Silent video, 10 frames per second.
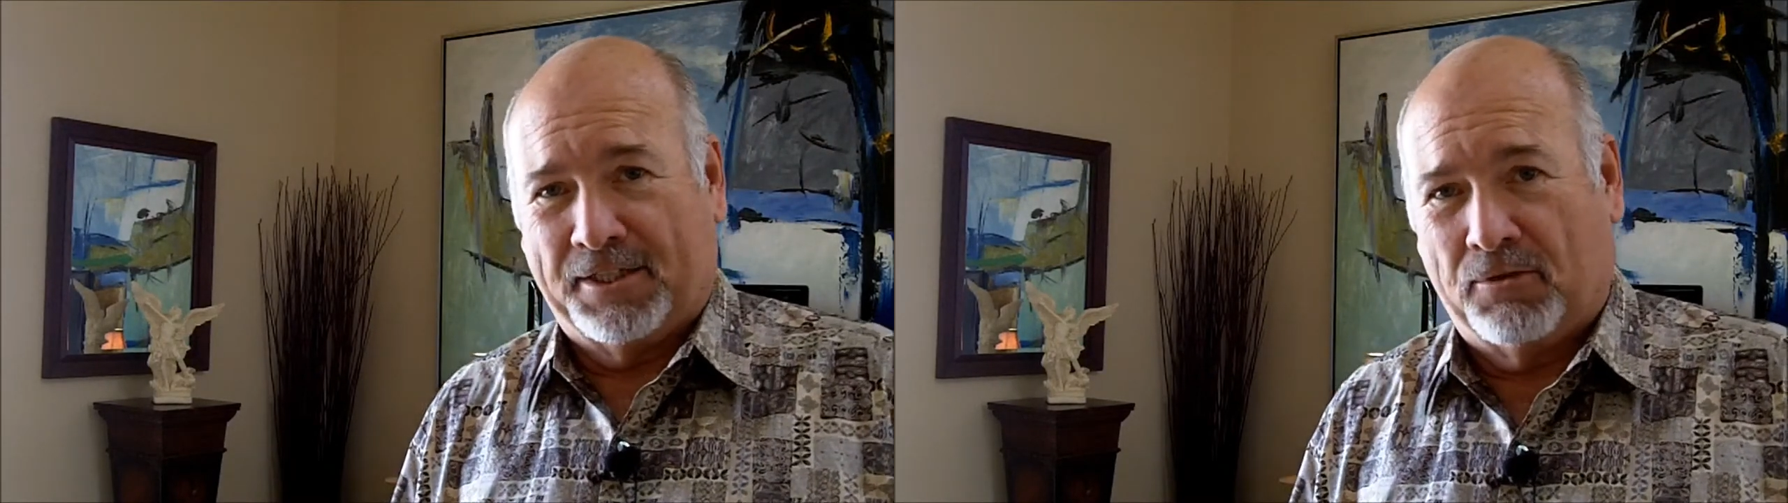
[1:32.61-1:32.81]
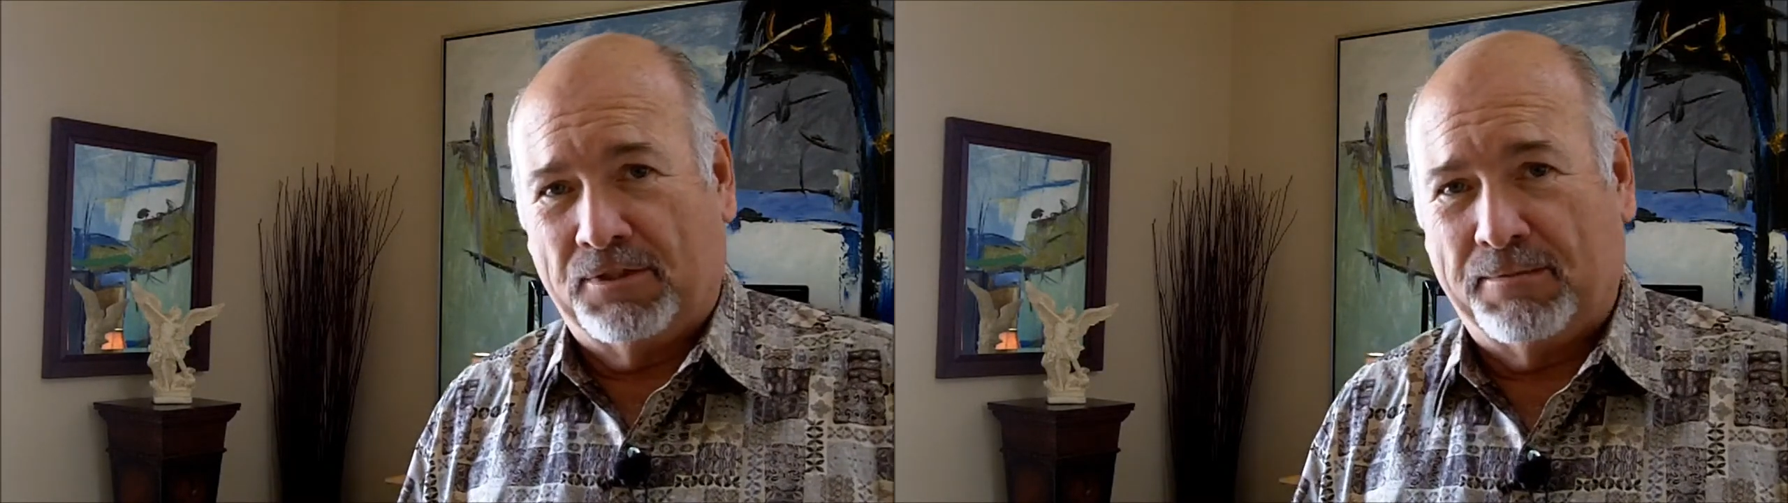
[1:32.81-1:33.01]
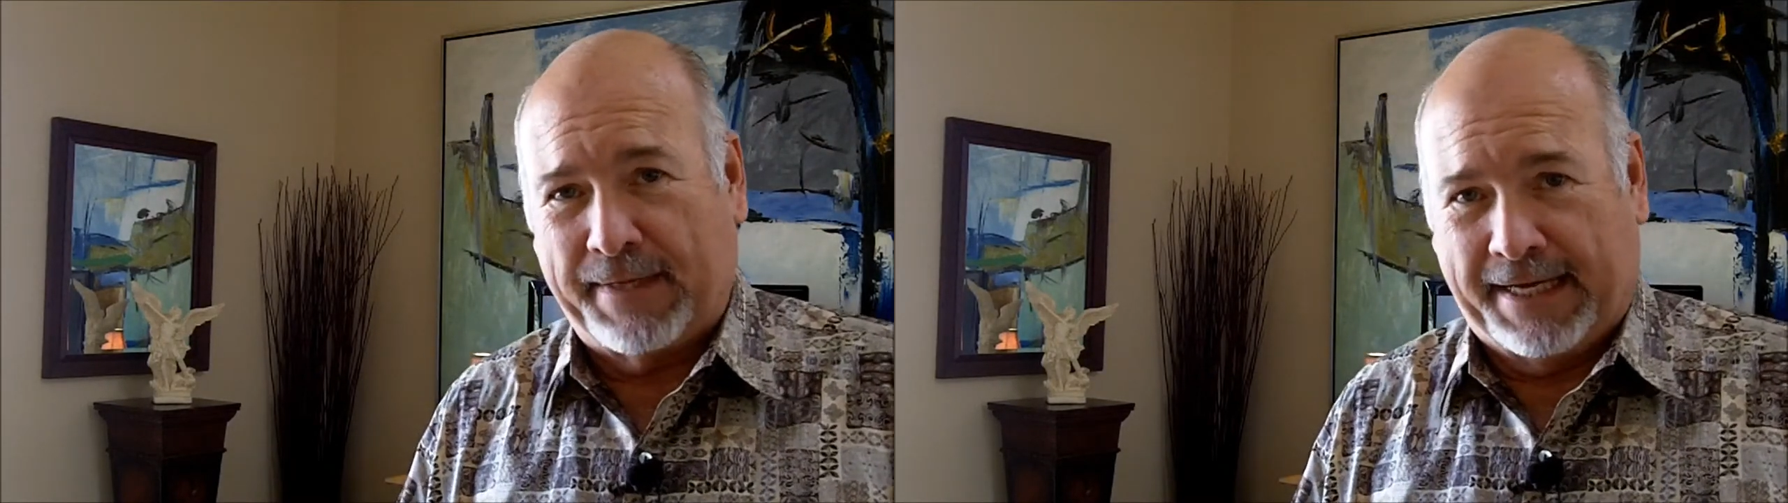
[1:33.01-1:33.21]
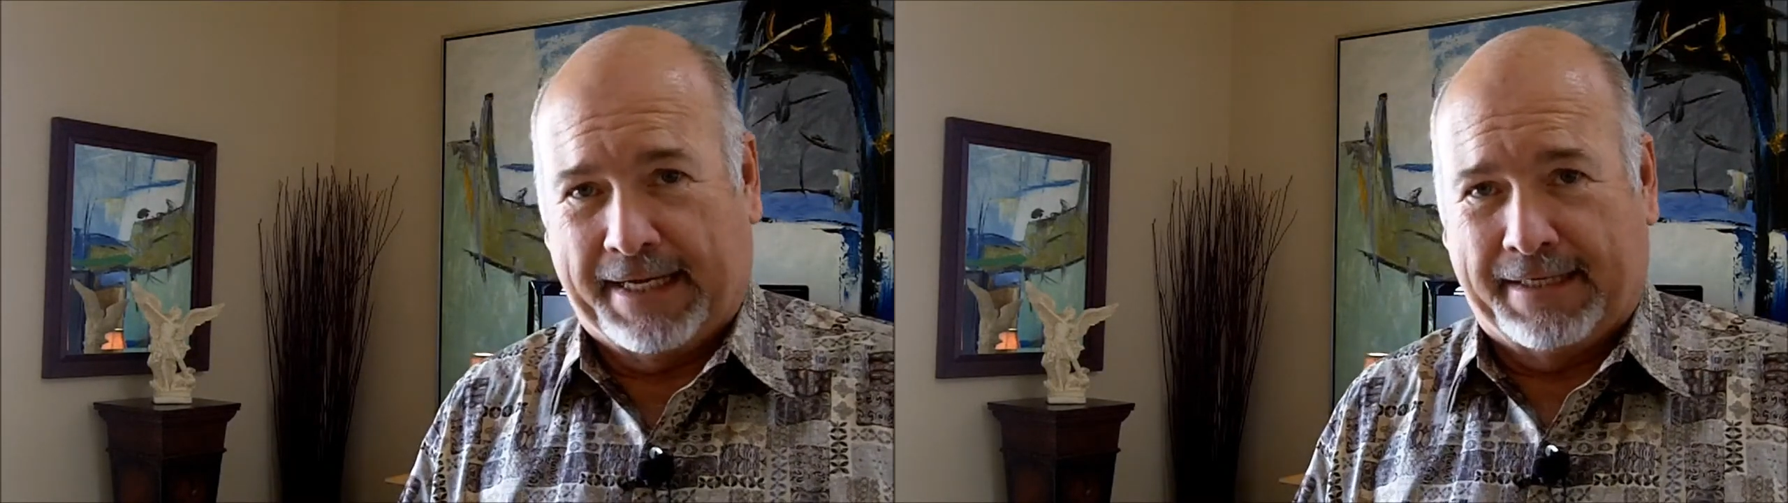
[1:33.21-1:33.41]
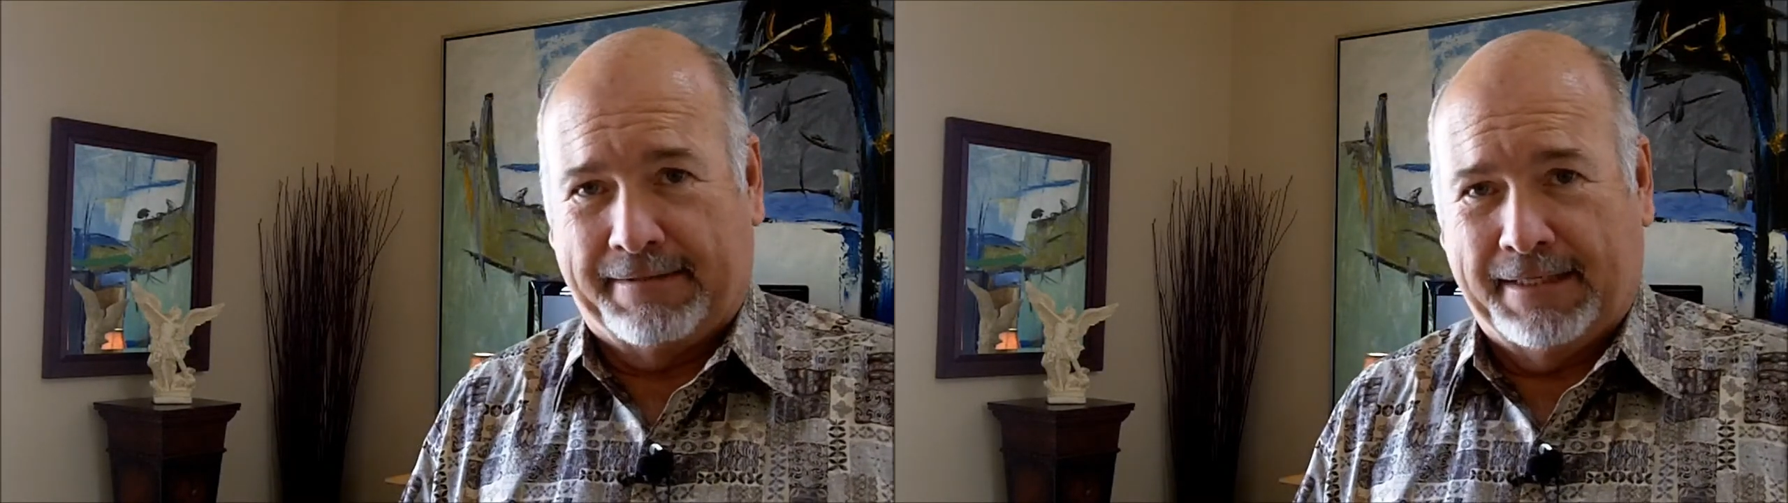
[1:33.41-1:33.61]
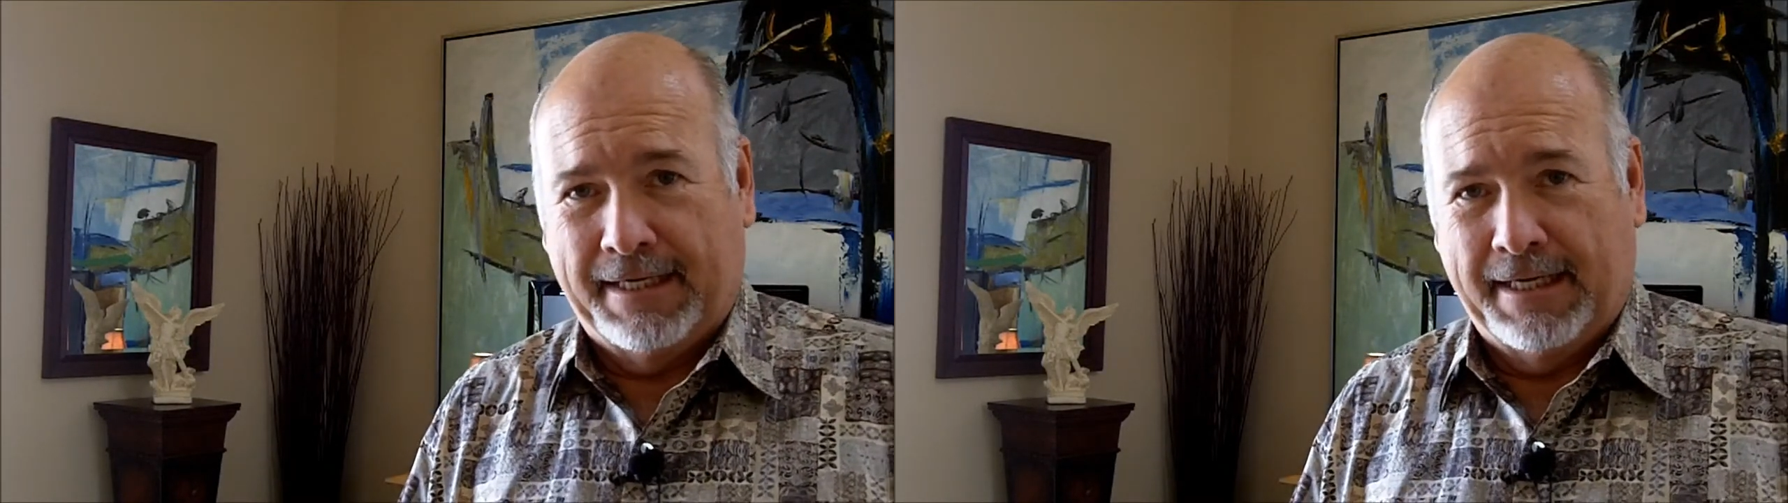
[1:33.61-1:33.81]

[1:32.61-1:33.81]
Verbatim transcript: known to man,